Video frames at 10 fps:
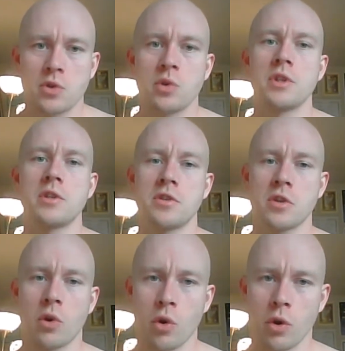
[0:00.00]
So this is
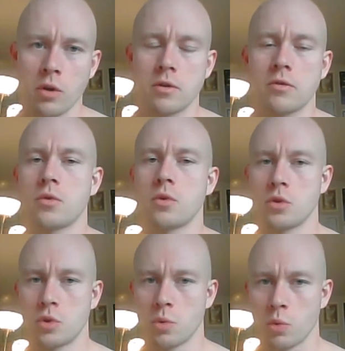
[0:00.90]
a call
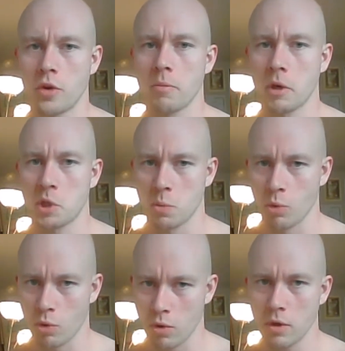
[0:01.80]
to worry much
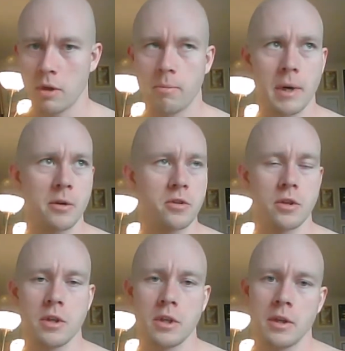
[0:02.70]
more about
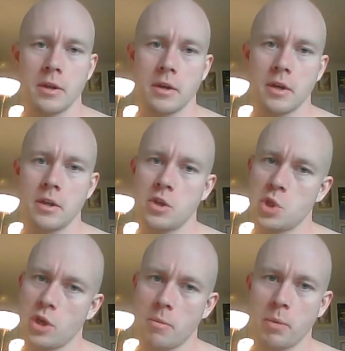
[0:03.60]
any
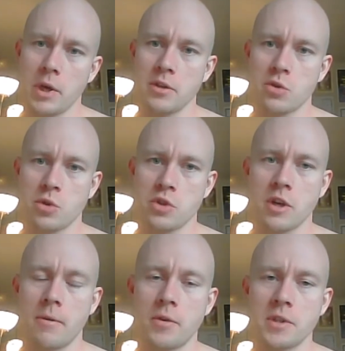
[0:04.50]
sharp pains or
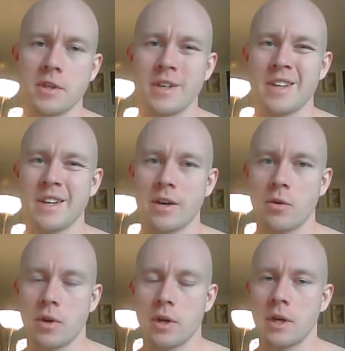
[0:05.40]
discomforts,
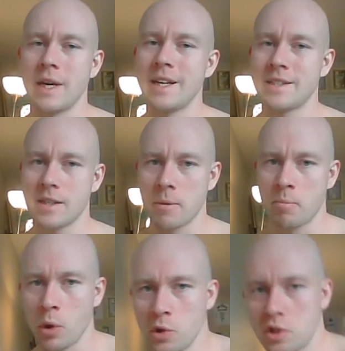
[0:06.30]
as
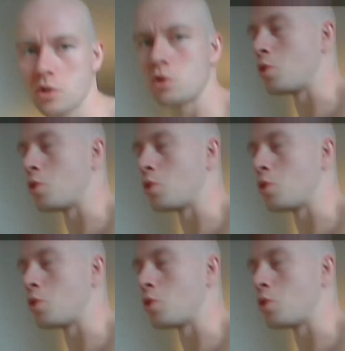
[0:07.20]
opposed